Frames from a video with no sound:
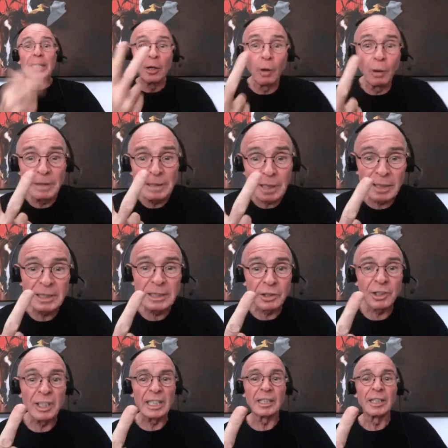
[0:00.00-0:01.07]
I always ask
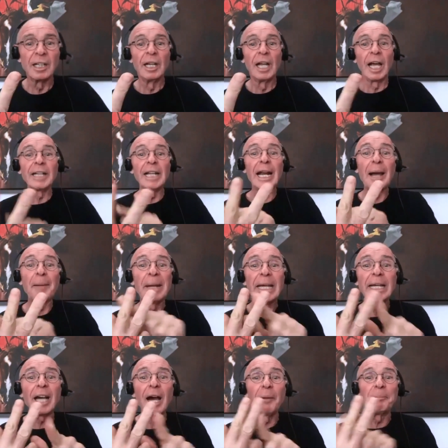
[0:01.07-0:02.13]
3. And then I
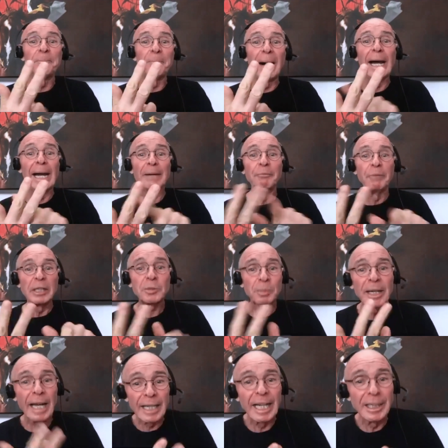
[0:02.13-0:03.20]
make up which
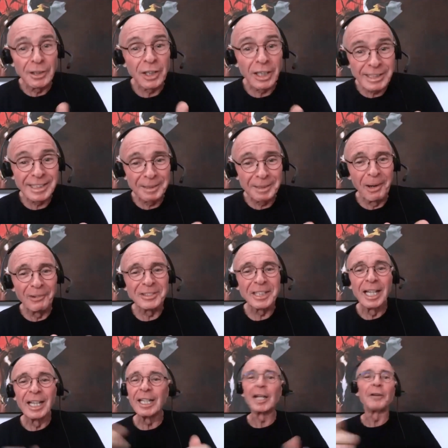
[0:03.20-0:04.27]
one I can trust the most."
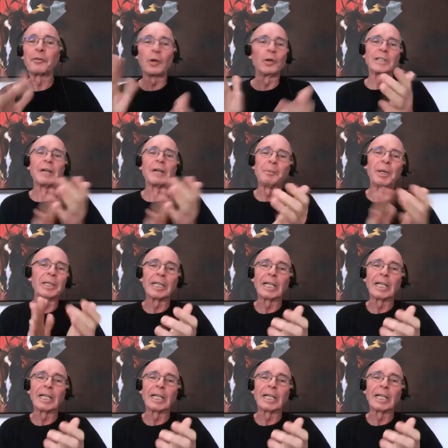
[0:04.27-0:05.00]
And then, of course, everybody